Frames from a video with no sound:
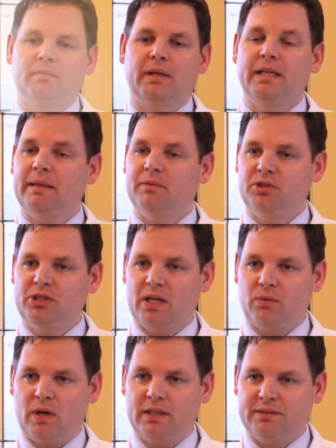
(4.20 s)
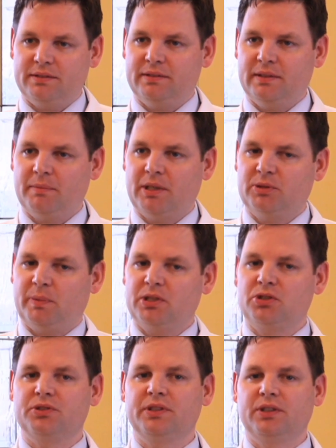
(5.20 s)
My name is John Watson, and my
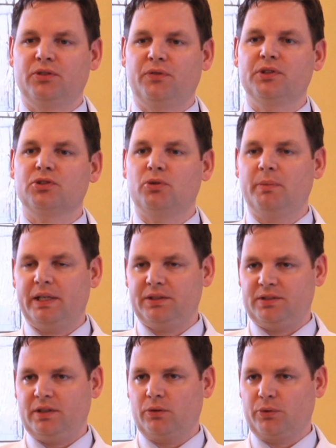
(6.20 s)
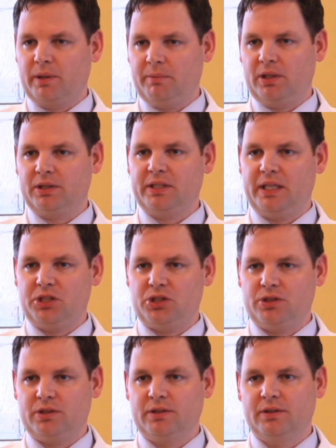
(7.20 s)
specialty is physical medicine and
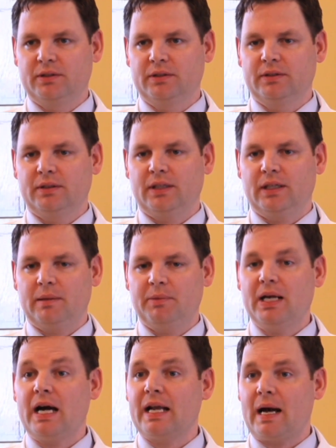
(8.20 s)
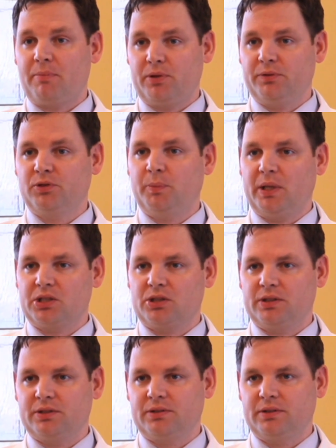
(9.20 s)
rehabilitation. I'm a non-operative
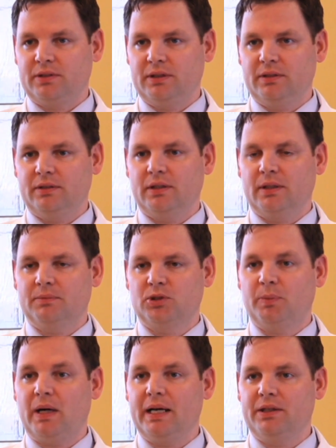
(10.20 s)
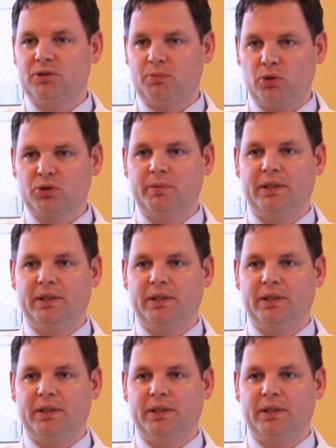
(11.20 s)
specialist in spine and sports